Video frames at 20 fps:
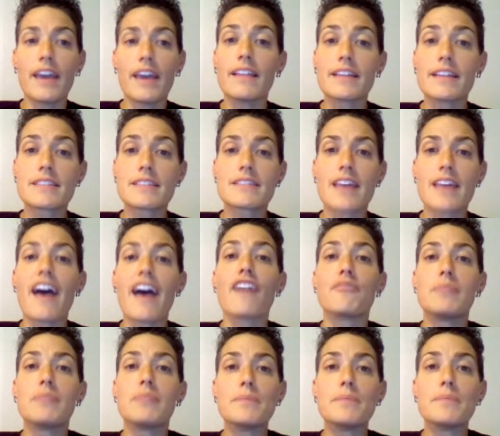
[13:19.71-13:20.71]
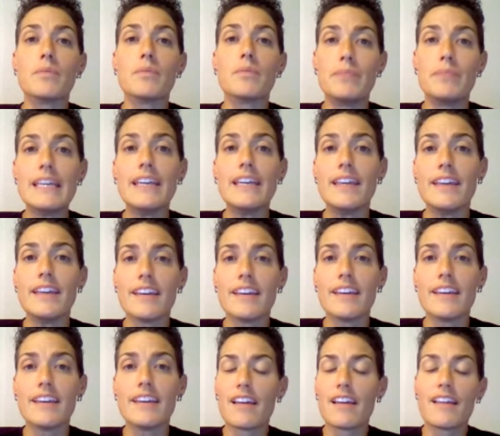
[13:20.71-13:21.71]
hey, let's have people
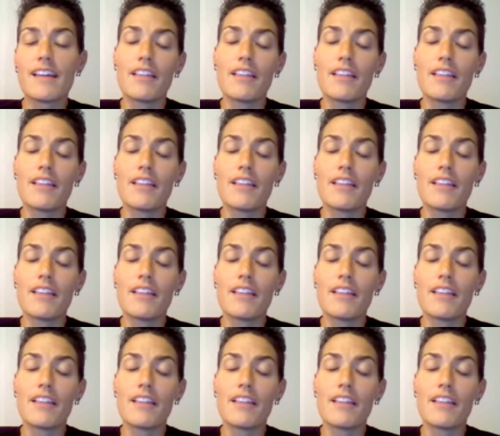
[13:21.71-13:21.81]
be